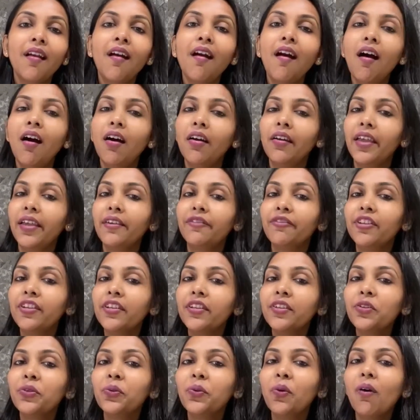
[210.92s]
However,
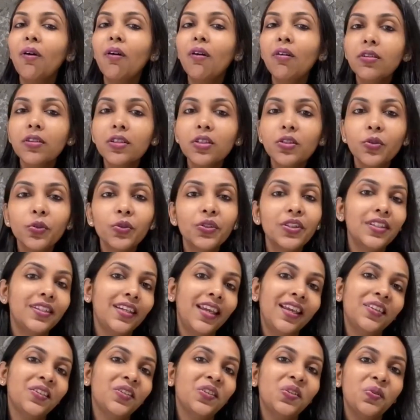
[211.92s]
you also
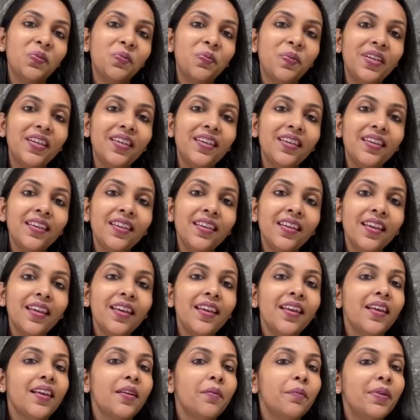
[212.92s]
tend to be
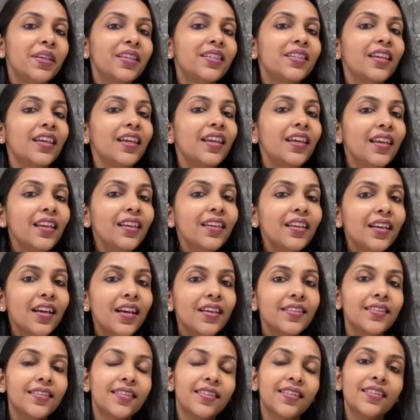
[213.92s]
a bit
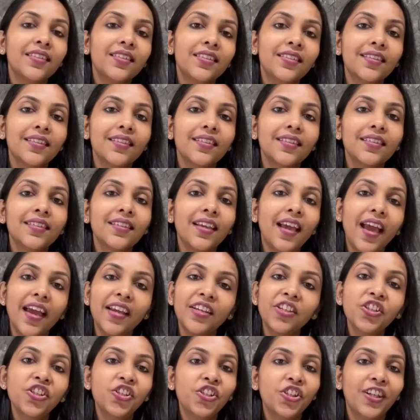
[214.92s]
inconsistent
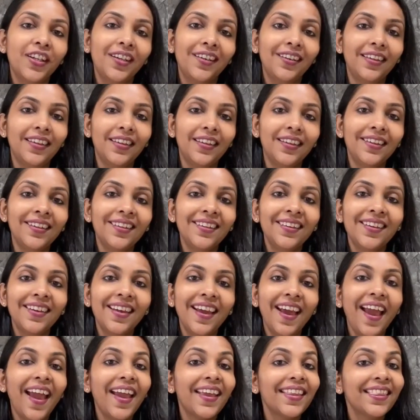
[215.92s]
and shaky.
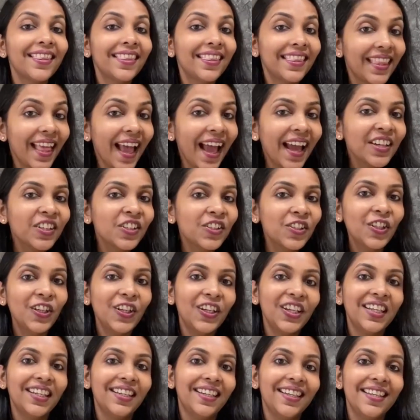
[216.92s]
And that
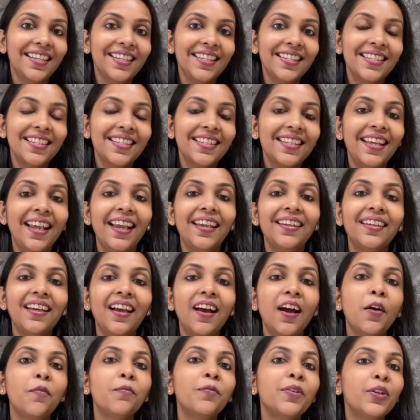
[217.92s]
shakiness can
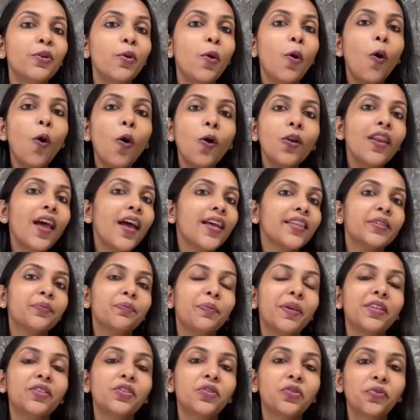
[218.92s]
come in all
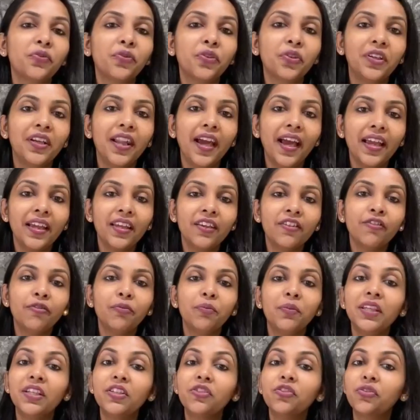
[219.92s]
aspects of your life,
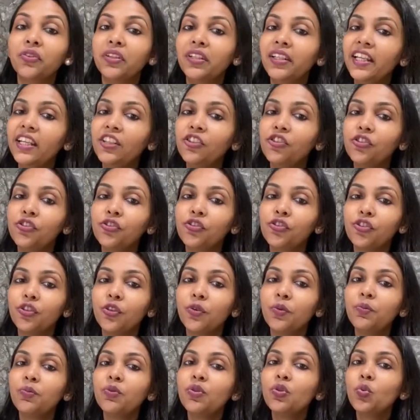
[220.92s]
be it
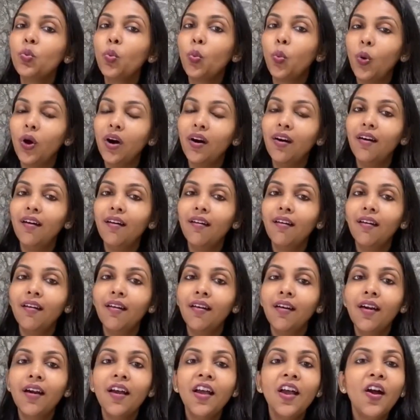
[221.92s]
relationships, work,
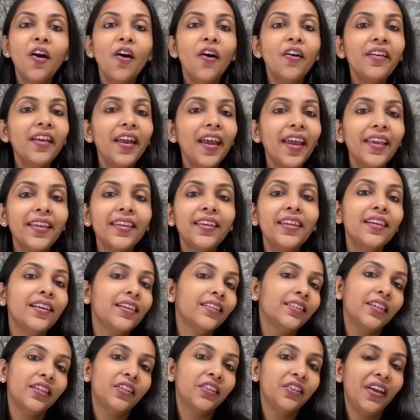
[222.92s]
or any
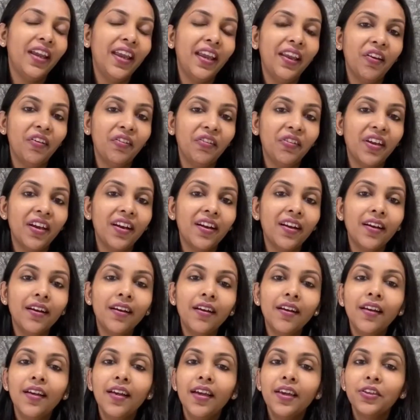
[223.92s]
other area.
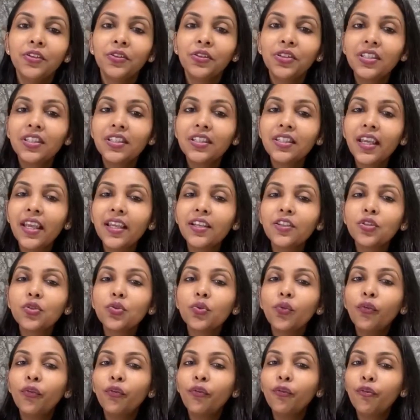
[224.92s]
You tend
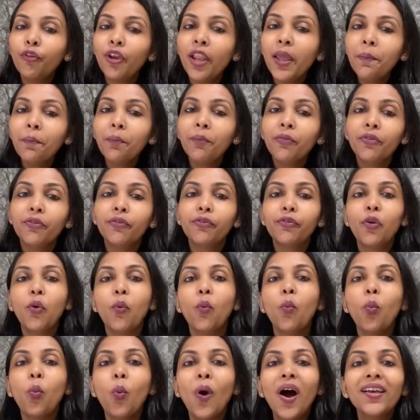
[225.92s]
to flip
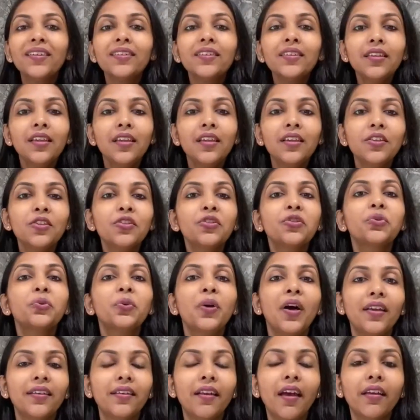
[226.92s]
from one thing to
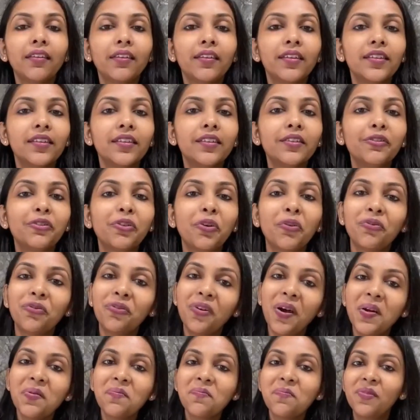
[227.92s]
another, from
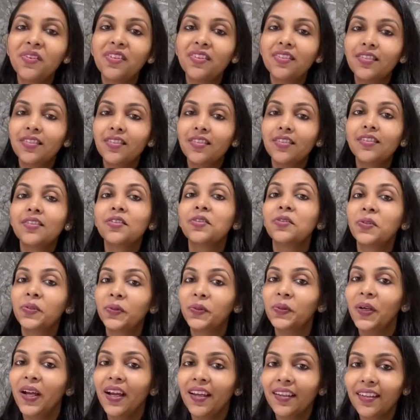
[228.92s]
one person
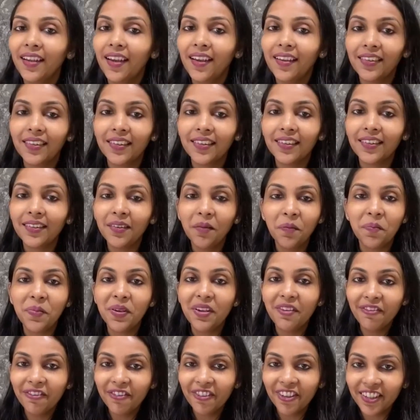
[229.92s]
to another.
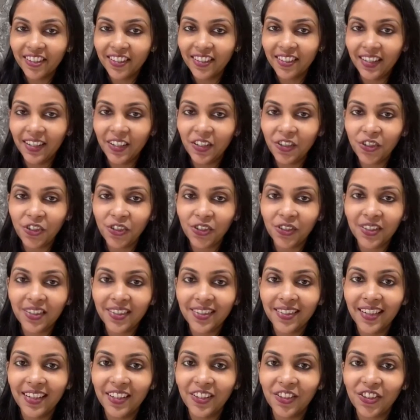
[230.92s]
Be flirtatious
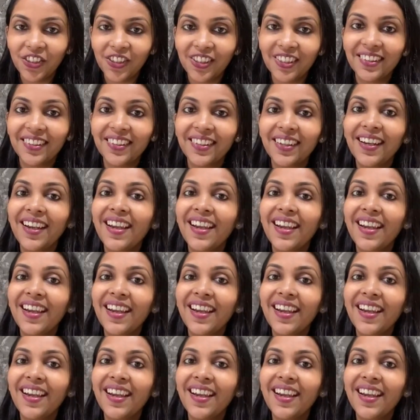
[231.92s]
nature.